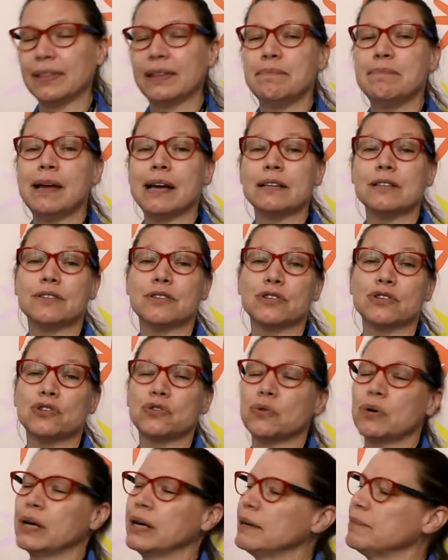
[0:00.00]
Back to the
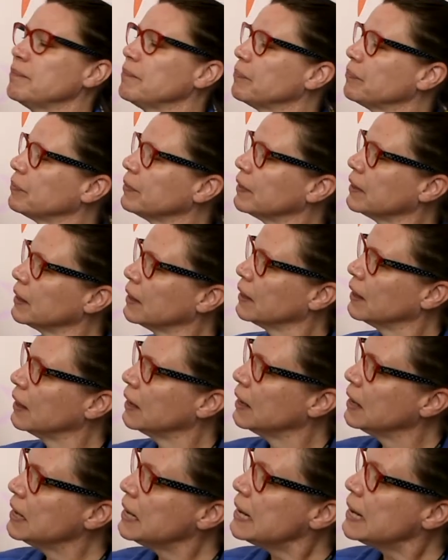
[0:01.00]
story.
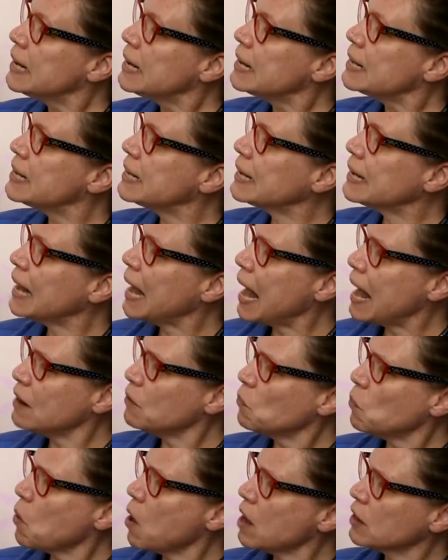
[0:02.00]
The
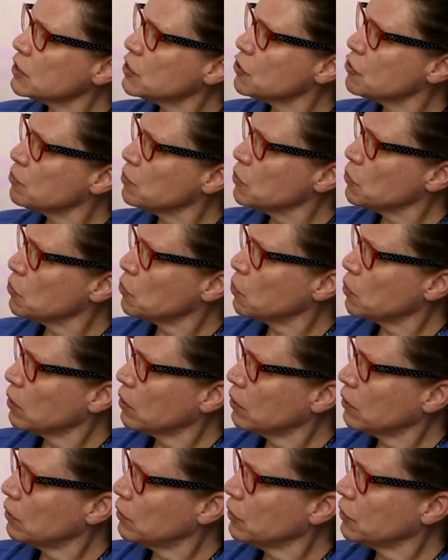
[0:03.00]
cat walked through the
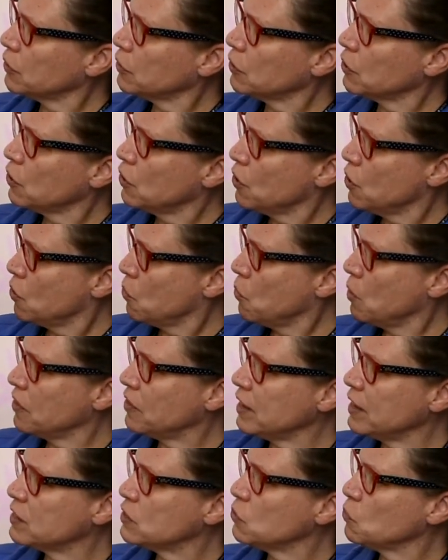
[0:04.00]
world with
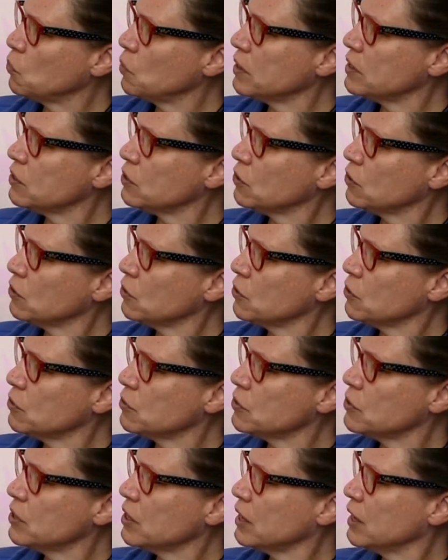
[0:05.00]
its
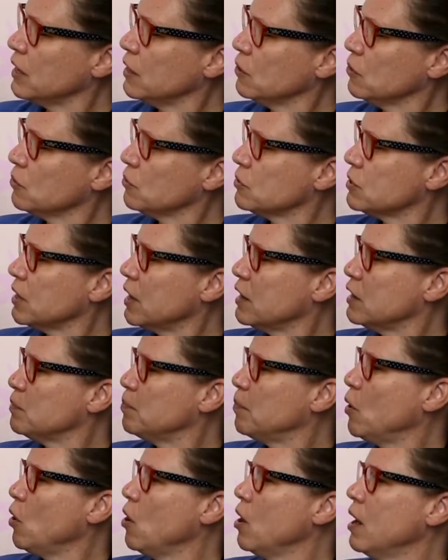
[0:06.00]
whiskers, ears, and
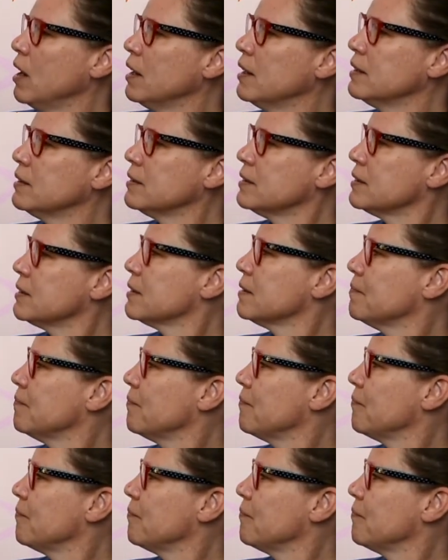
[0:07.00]
paws.